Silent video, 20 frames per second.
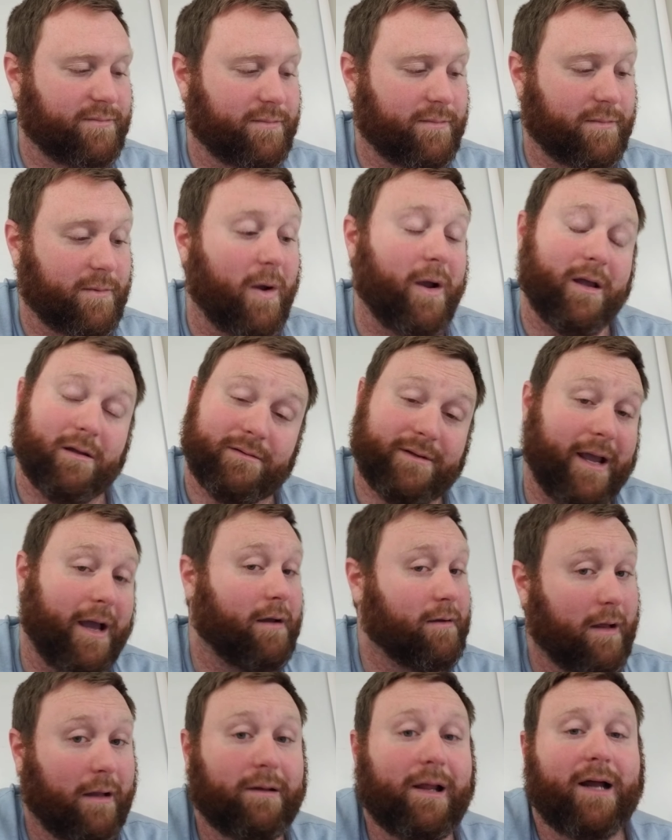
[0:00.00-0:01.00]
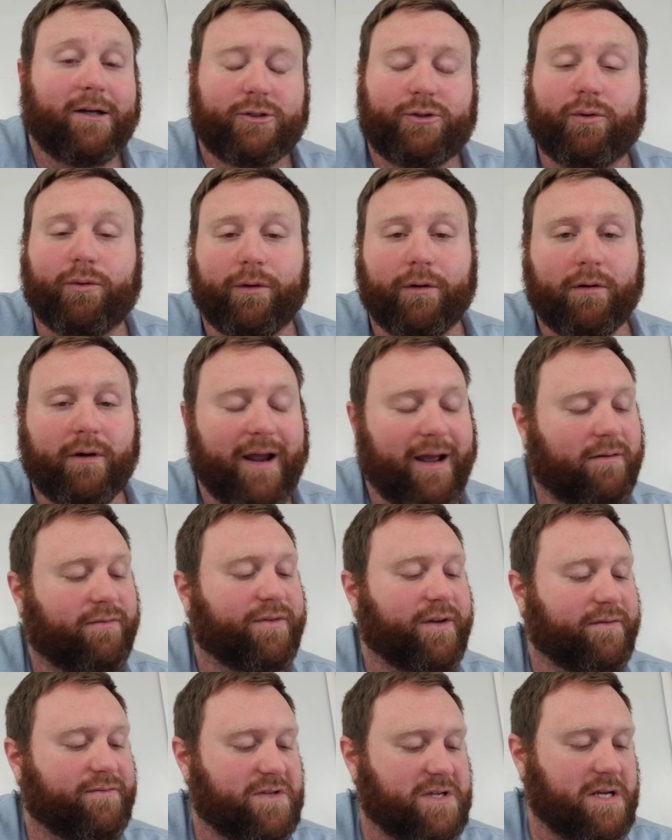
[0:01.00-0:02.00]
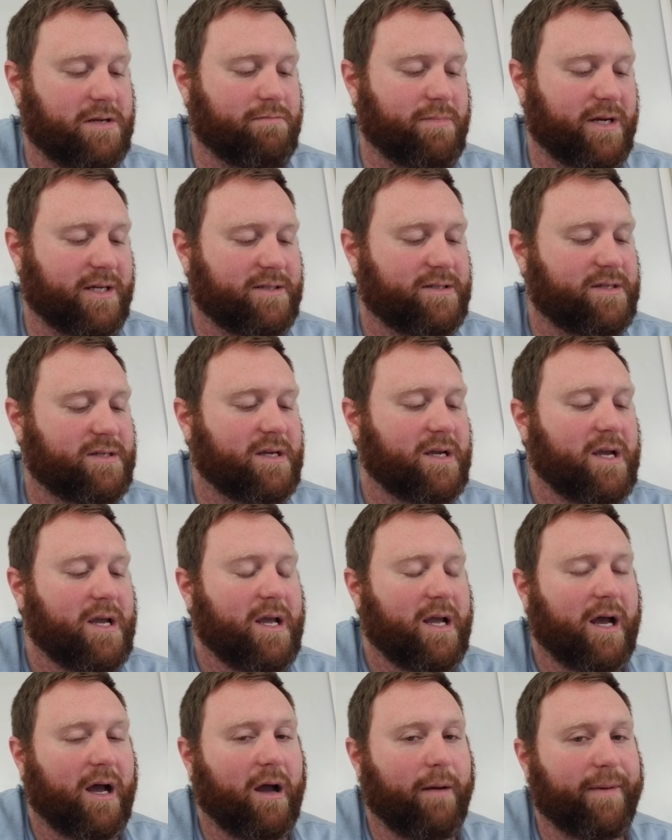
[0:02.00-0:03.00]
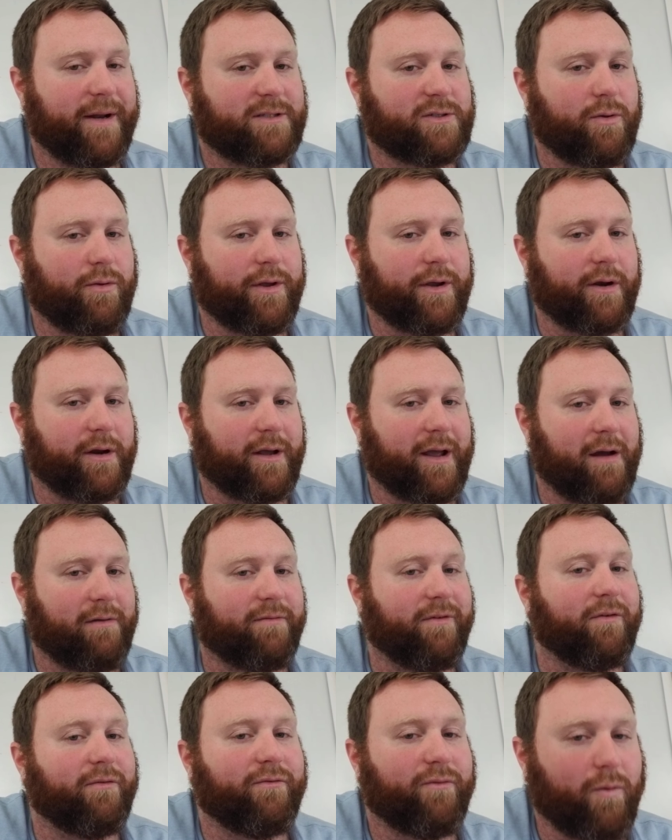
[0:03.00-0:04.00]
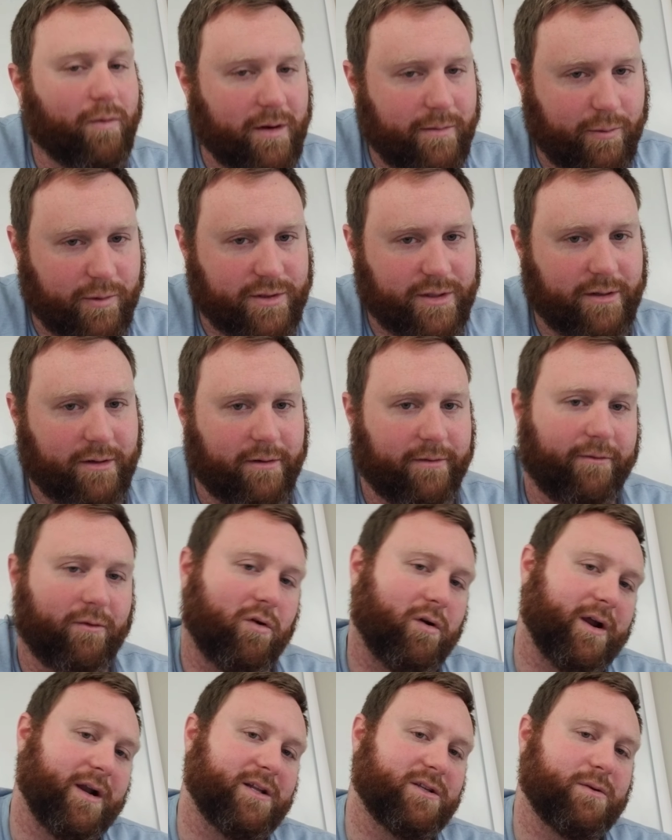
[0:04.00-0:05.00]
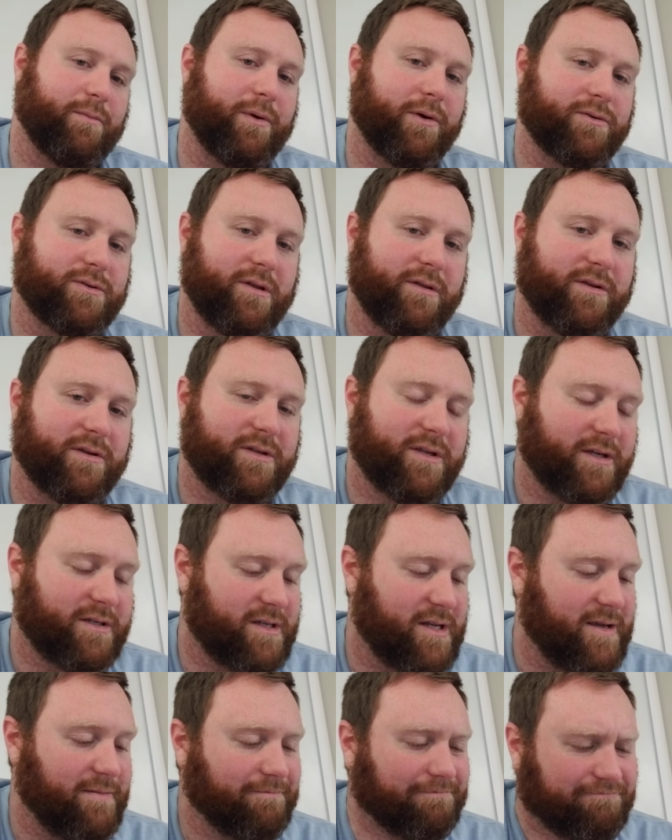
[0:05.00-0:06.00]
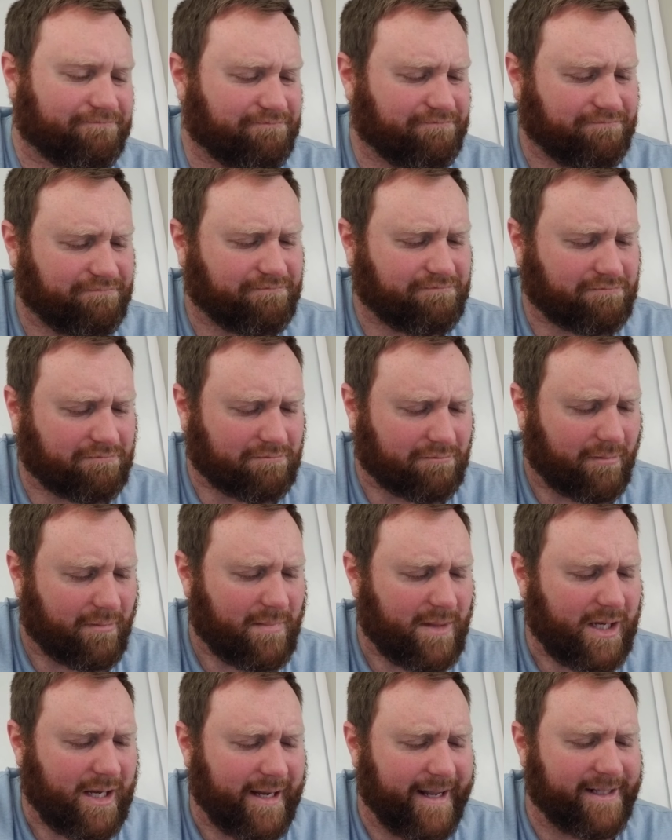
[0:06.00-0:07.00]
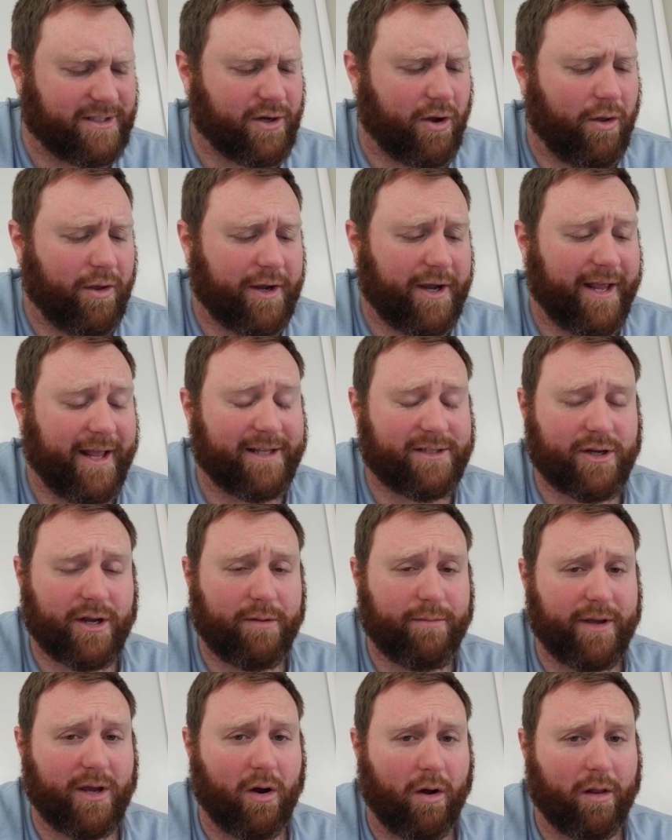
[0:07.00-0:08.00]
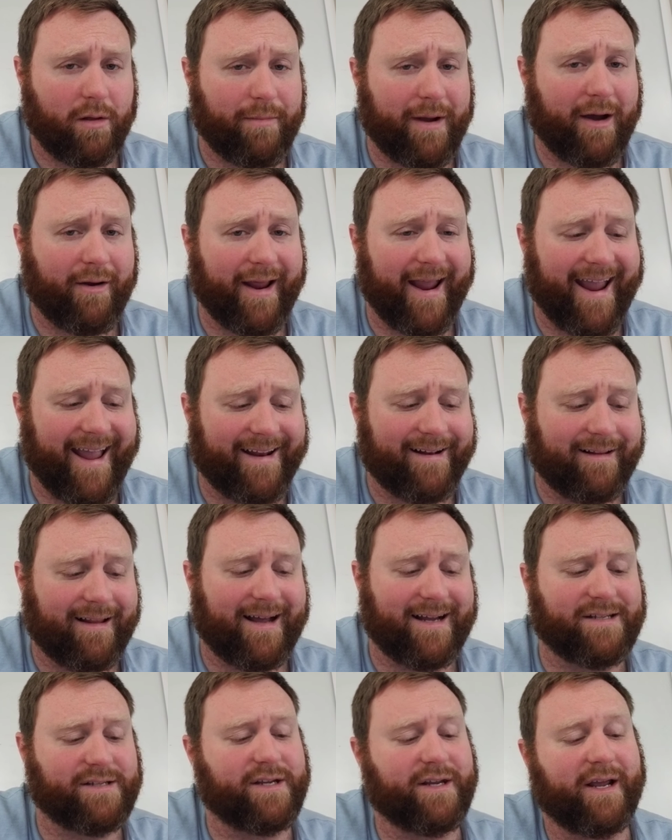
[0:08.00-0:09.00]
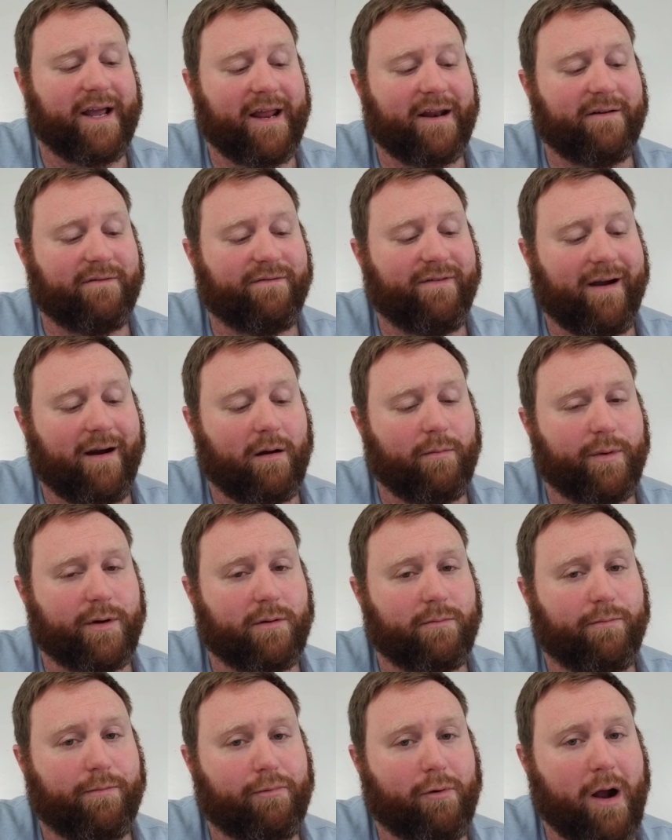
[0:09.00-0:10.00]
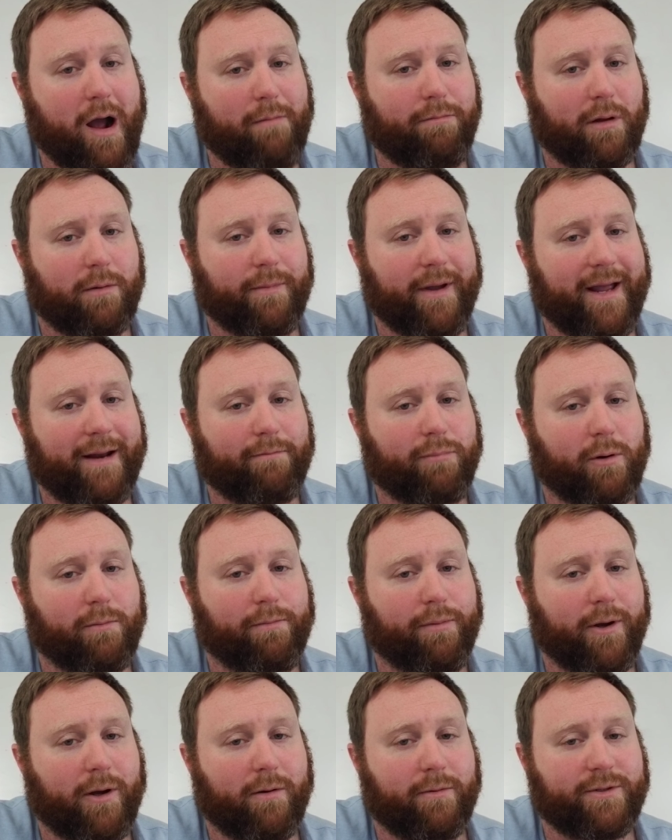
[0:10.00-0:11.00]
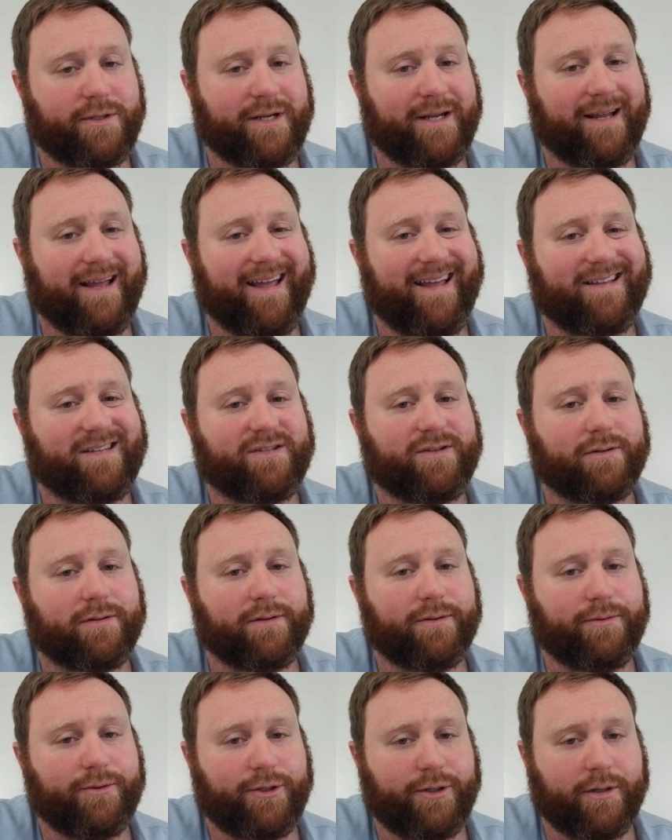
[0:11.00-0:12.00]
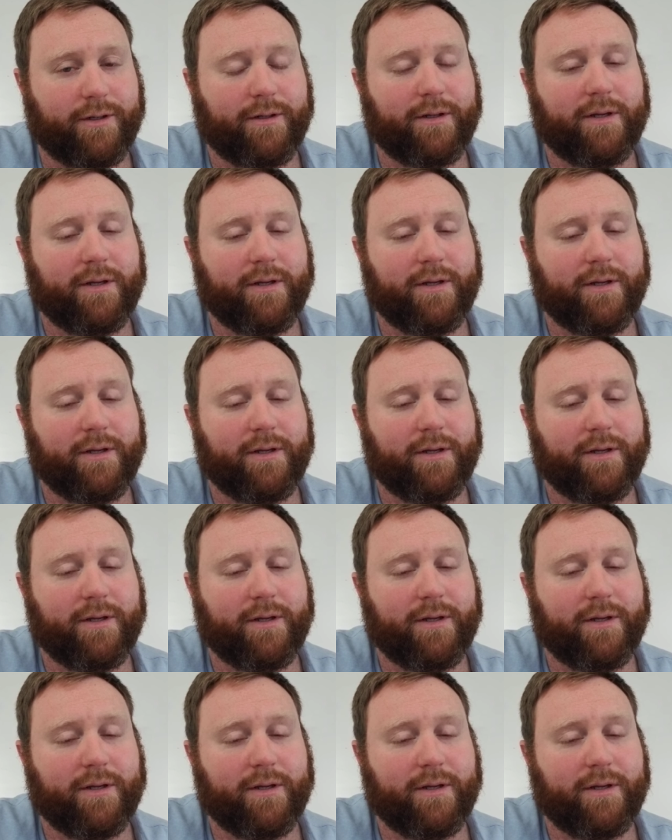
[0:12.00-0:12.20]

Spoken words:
a lot shorter at 15 minutes. And it's only going to count for 40% of your grade as opposed to the 60. It's going to be all about analyzing an environmental problem and proposing a solution.